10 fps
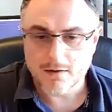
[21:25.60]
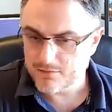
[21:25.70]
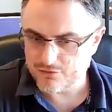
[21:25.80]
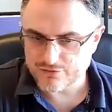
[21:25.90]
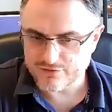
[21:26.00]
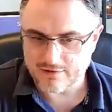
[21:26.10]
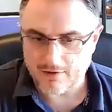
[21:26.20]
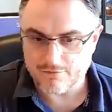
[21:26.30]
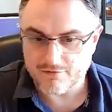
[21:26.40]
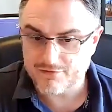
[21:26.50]
be sure to send
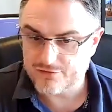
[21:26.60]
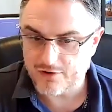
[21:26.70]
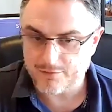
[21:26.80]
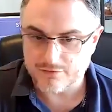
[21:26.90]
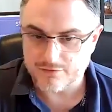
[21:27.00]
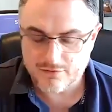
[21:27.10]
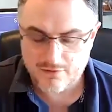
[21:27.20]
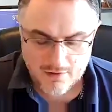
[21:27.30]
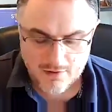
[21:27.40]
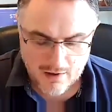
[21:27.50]
that over to the show notes.
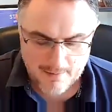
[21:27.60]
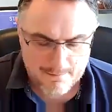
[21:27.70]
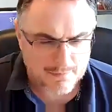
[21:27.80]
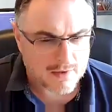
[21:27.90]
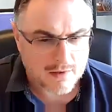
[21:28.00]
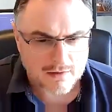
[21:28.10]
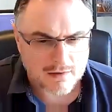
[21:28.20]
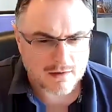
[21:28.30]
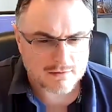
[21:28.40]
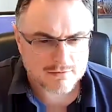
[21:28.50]

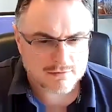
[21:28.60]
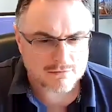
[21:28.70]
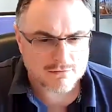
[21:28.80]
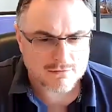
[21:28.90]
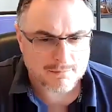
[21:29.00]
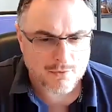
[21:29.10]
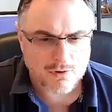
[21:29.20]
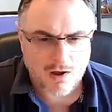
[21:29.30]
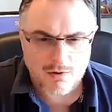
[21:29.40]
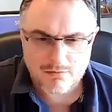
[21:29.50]
Does the
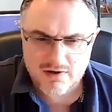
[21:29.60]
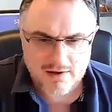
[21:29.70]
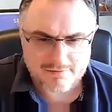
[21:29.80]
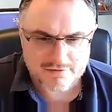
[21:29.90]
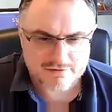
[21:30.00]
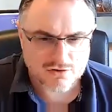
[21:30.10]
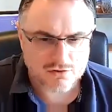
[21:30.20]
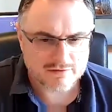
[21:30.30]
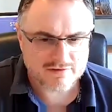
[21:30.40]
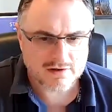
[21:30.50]
book only cover
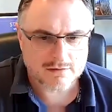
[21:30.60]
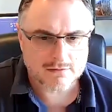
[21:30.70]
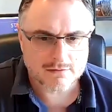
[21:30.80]
security?